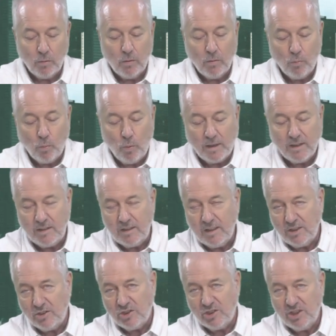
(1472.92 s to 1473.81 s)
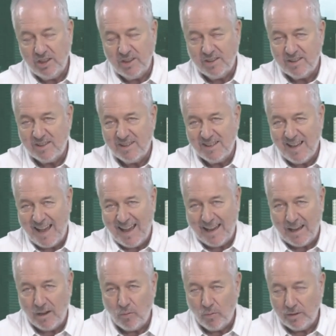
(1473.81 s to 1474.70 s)
what did she
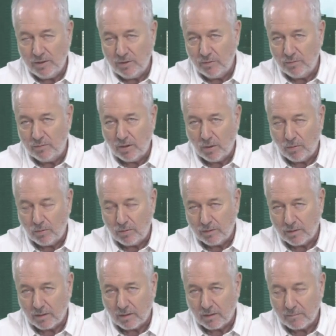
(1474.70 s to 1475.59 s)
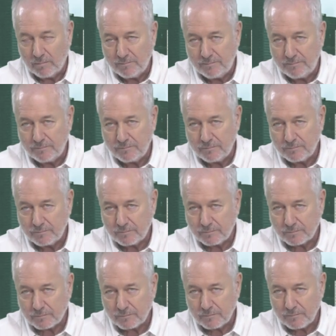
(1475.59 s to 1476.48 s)
say when you told her?
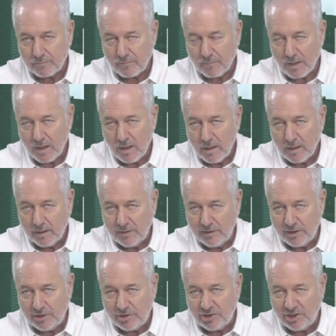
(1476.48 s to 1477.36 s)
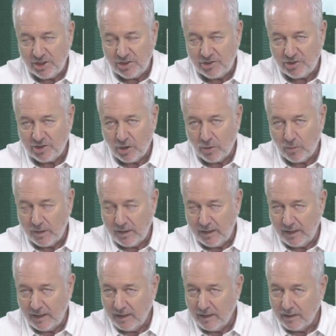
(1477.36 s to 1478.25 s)
Did she show
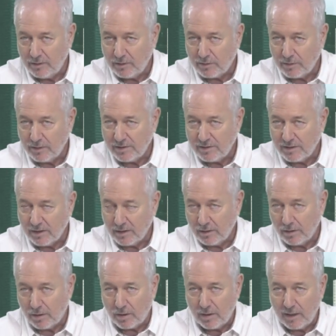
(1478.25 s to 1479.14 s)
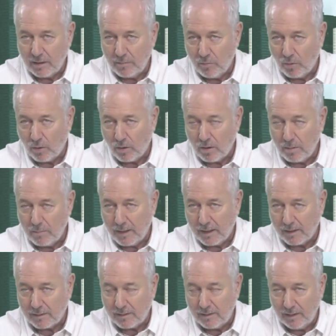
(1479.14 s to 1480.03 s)
any interest in learning more
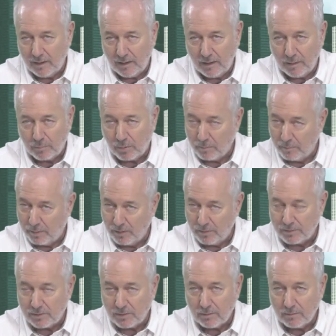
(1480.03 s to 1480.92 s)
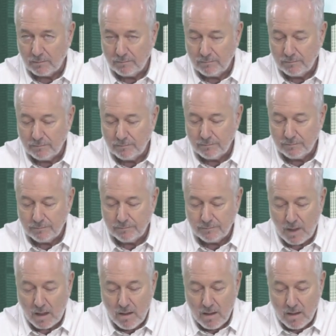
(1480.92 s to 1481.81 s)
about the proposal?
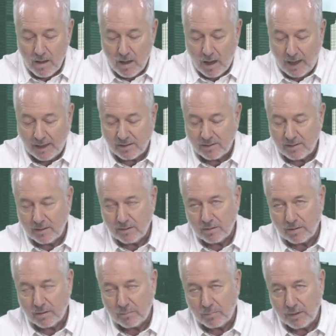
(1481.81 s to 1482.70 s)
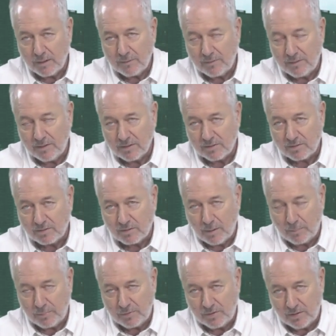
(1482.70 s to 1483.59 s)
I sent her a brief
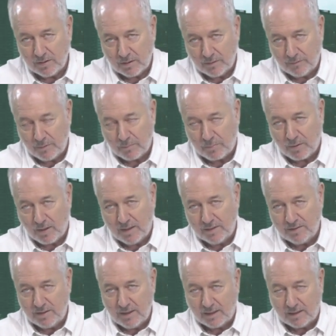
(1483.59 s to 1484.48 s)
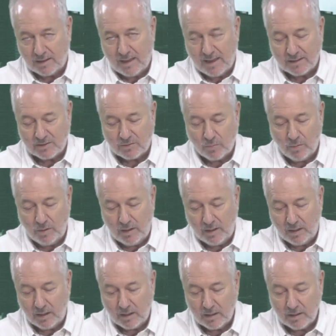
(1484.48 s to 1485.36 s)
description of the project last
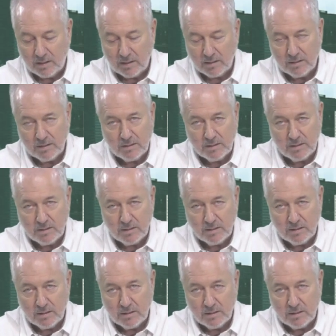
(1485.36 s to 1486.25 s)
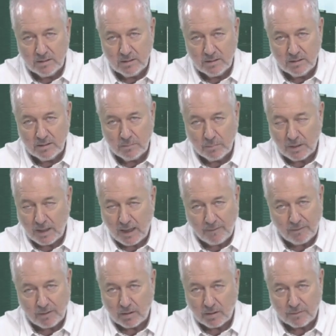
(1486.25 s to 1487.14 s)
week, but I
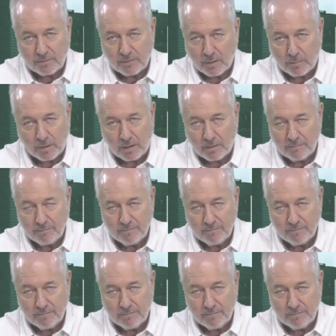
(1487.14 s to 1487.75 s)
haven't heard from her.